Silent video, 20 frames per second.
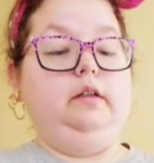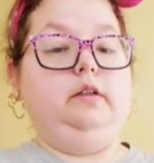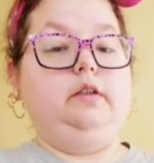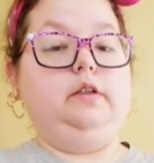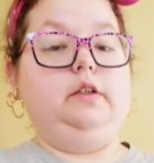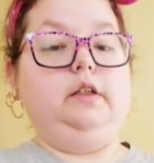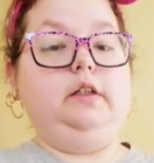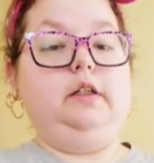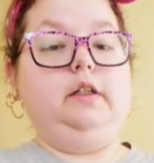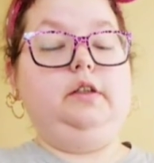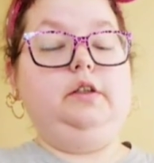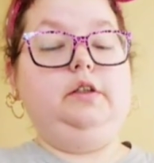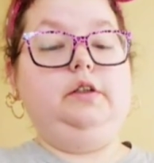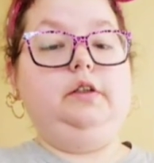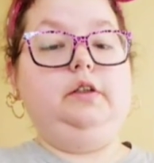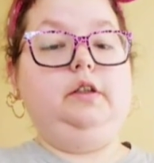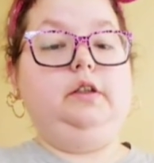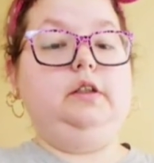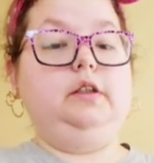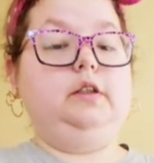so I got two
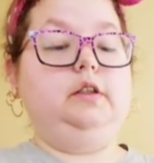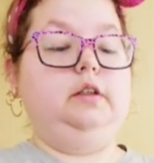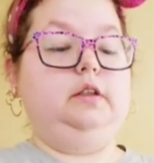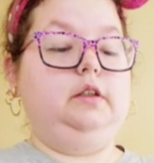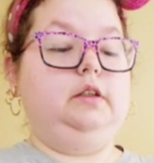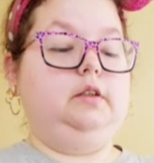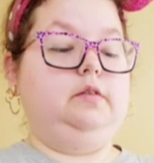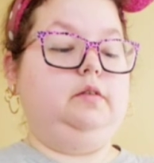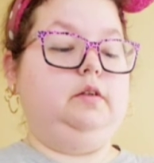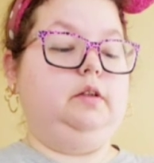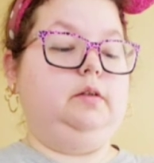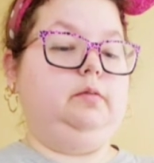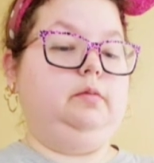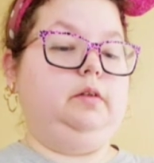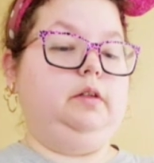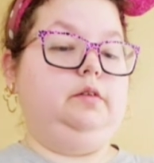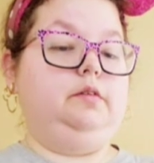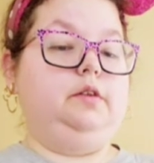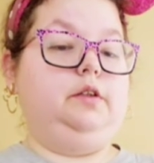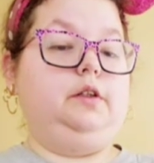of these cookies, one
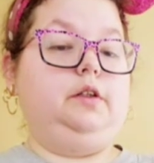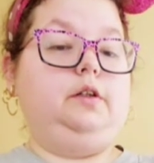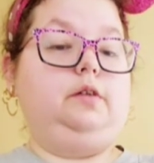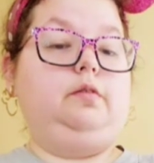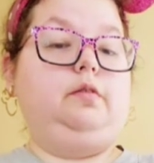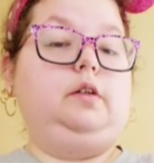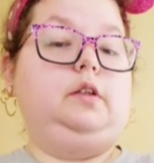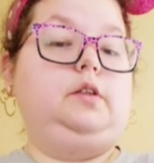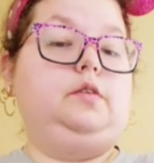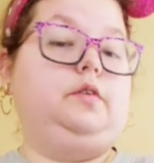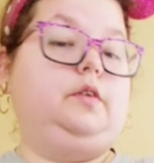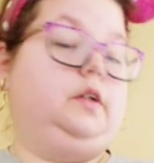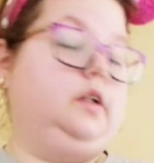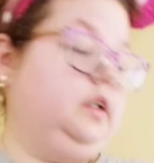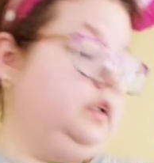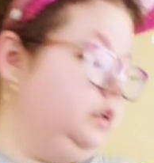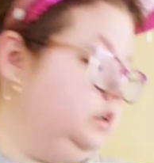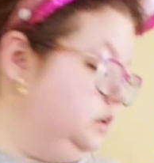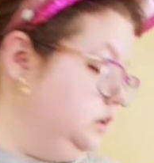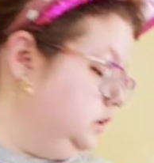for
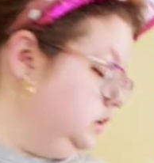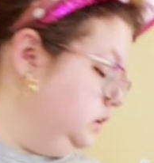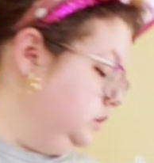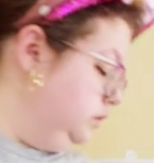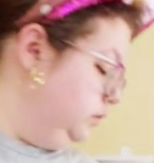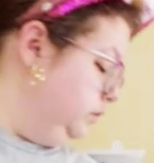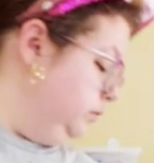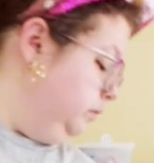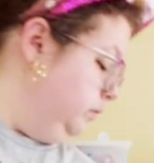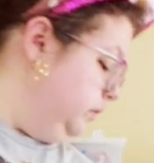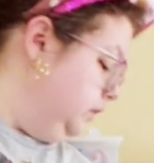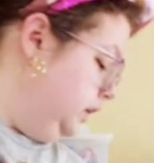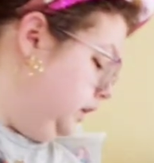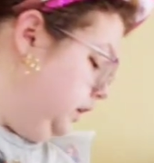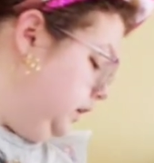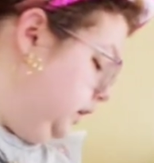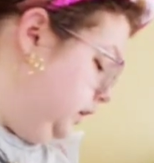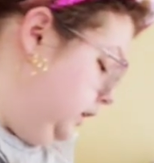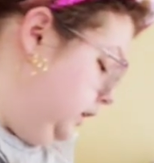us, I